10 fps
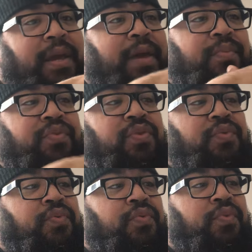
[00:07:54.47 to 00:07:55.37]
able
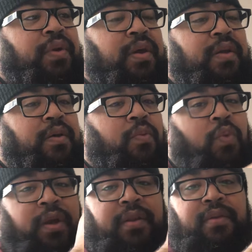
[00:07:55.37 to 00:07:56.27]
to,
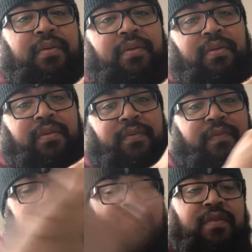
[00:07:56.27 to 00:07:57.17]
one,
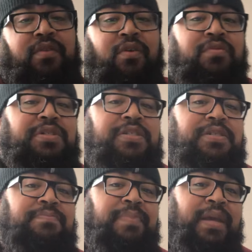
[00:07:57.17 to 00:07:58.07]
don't
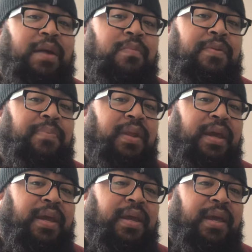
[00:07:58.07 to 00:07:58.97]
just be able to
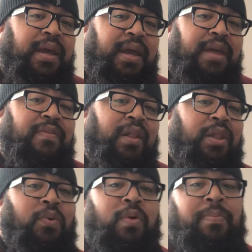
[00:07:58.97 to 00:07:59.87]
play in the
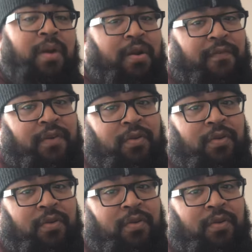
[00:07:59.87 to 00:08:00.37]
lower part of your